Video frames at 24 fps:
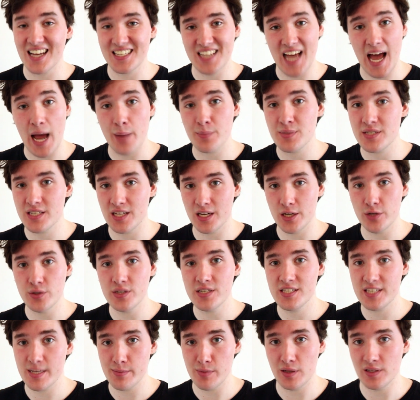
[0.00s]
as
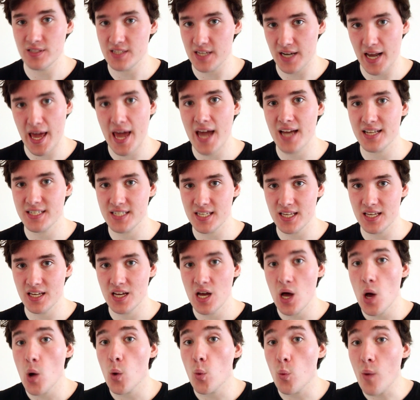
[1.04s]
absolute
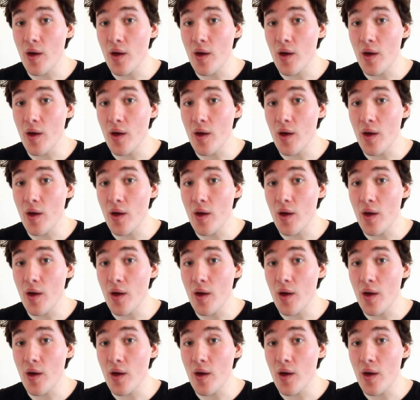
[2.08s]
simultaneity.